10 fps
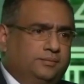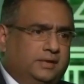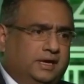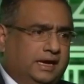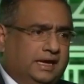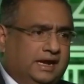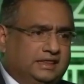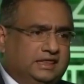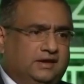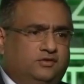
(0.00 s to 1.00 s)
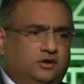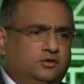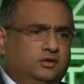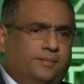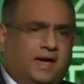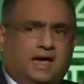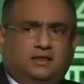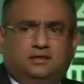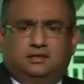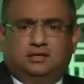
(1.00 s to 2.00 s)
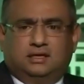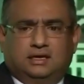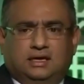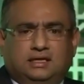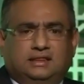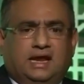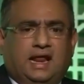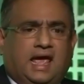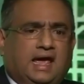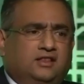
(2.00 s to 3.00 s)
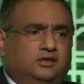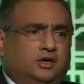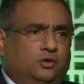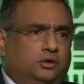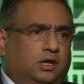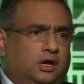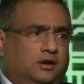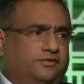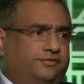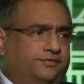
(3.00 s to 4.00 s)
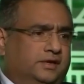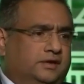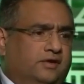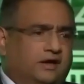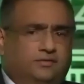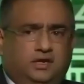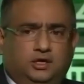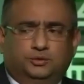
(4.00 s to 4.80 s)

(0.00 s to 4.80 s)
And I think if you do the math, that adds a whole lot of revenue